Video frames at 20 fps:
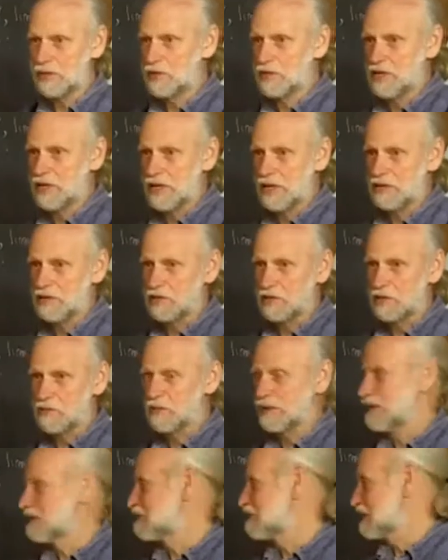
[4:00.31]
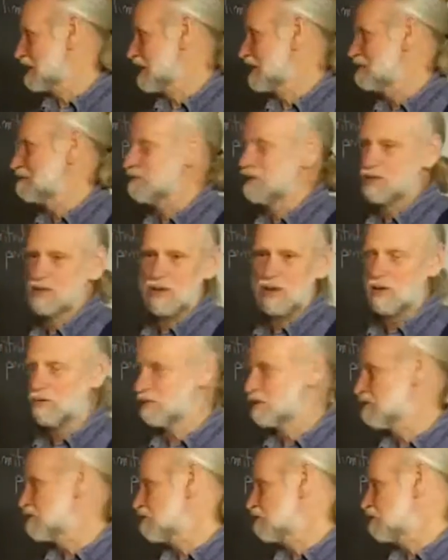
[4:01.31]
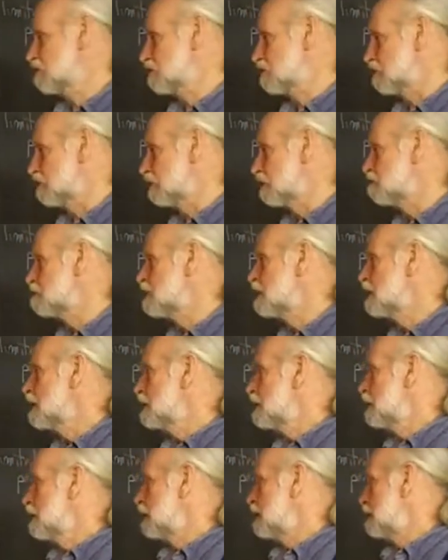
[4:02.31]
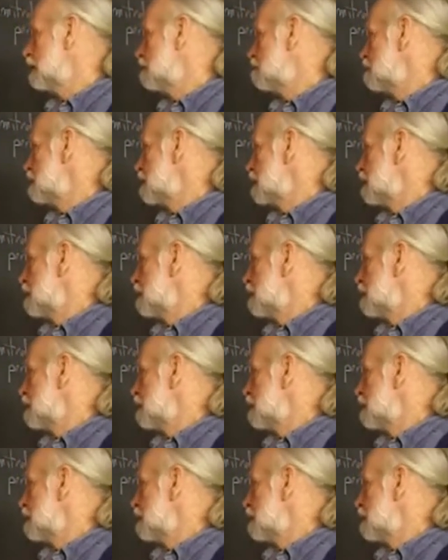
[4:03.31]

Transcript: into sentences because time is always so short. Uh,